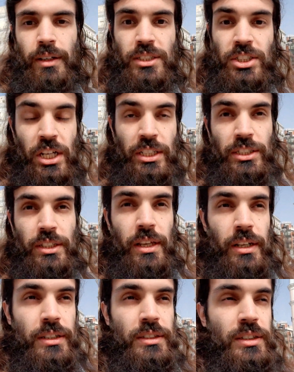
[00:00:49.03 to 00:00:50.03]
change
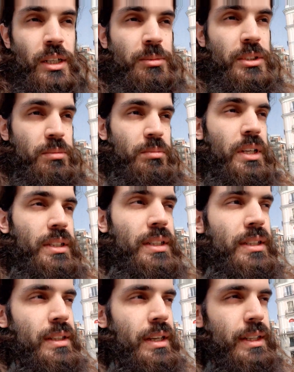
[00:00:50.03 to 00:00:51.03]
their consumption. But
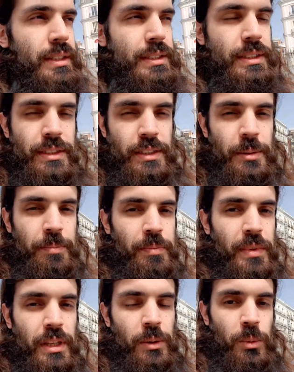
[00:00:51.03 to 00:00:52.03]
in electricity,
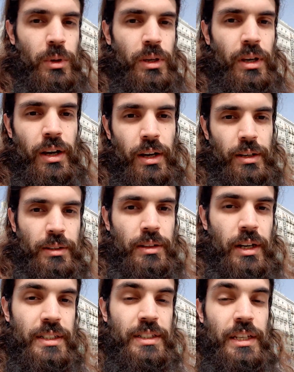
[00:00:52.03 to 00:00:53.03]
we
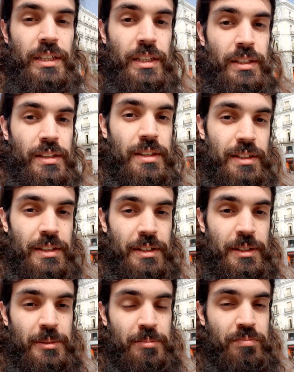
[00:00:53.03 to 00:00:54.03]
are taking
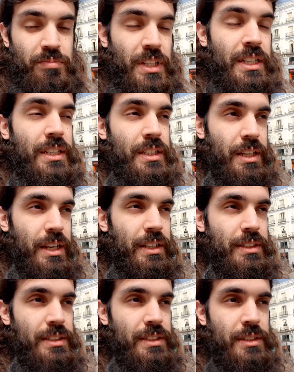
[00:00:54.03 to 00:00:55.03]

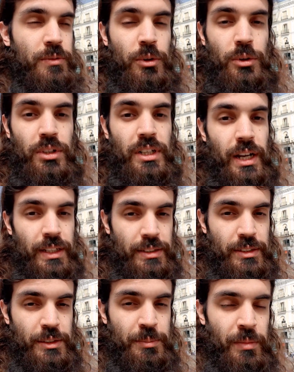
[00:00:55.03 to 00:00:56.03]
electricity for
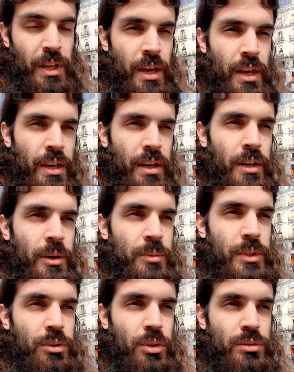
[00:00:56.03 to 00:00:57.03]
granted.
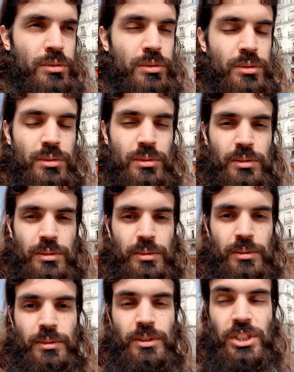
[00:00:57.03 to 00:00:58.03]
We don't
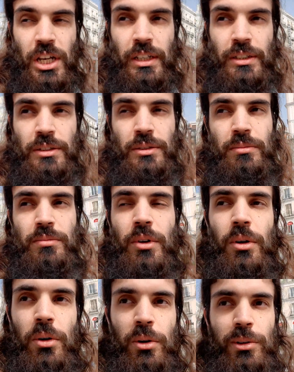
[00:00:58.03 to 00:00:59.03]
change
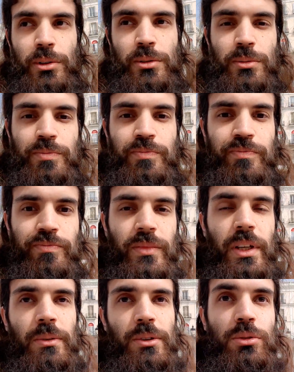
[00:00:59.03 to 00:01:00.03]
or
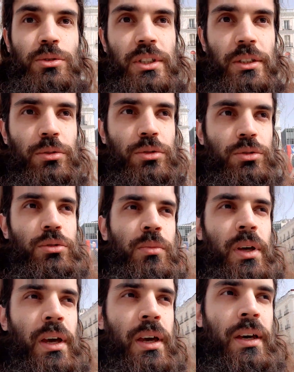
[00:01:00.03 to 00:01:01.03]
we don't reduce
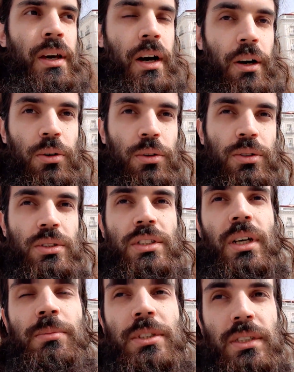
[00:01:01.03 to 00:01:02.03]
our
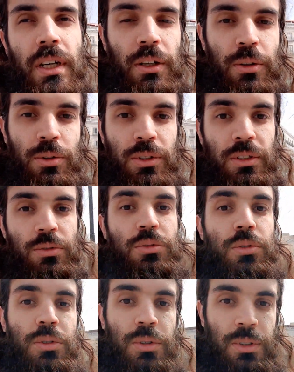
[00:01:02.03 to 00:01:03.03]
consumption according
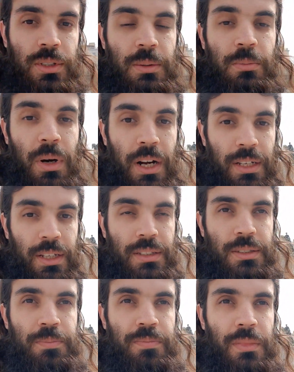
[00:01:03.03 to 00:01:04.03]
to the
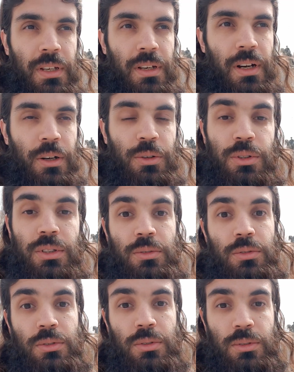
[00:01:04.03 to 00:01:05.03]
market, according
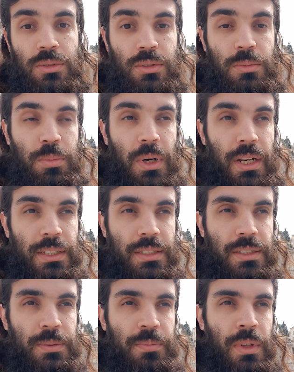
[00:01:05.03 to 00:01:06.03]
to the
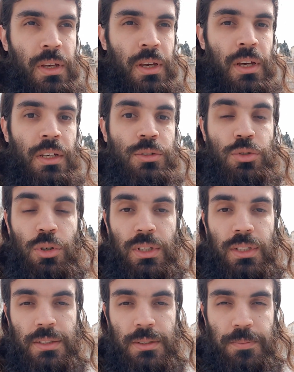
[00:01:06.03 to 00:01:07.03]
prices, so that